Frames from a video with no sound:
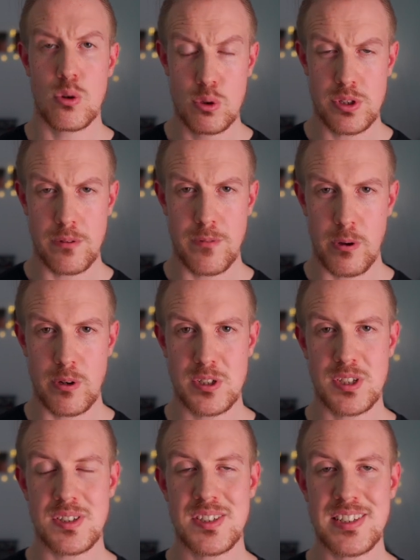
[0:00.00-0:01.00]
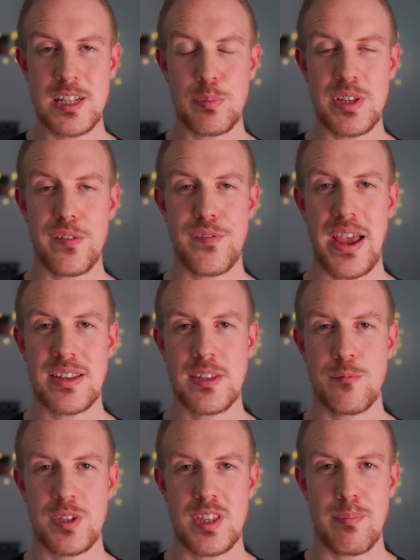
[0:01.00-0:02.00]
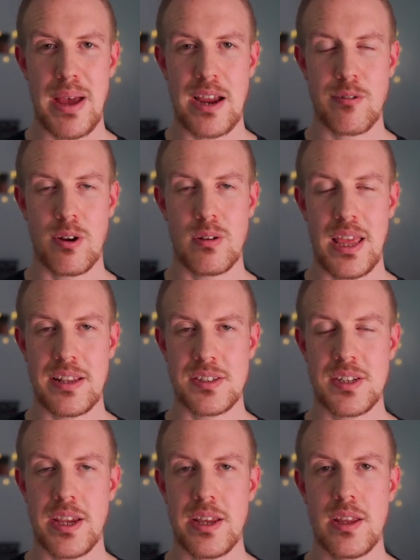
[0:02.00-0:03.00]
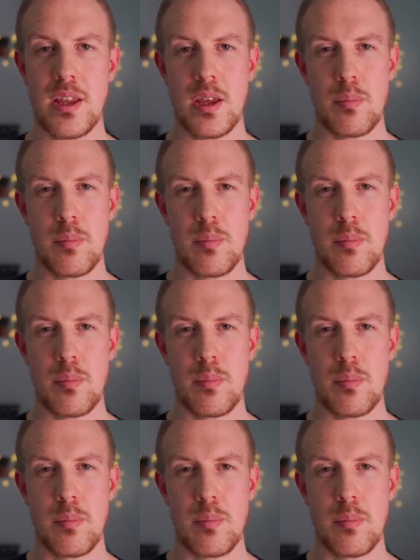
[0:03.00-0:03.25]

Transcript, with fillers: Autofocus can still be effective with the macro lens kit,